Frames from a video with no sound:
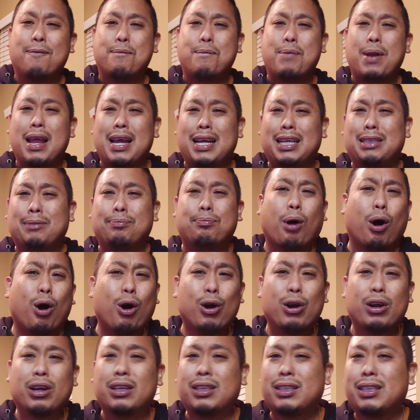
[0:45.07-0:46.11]
place
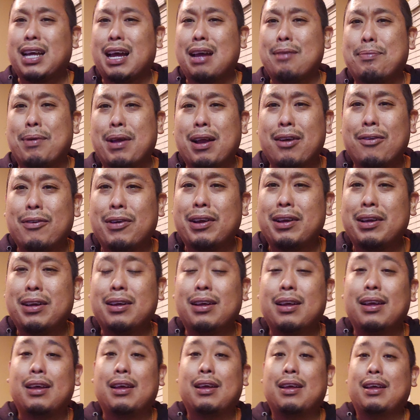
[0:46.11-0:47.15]
park type area.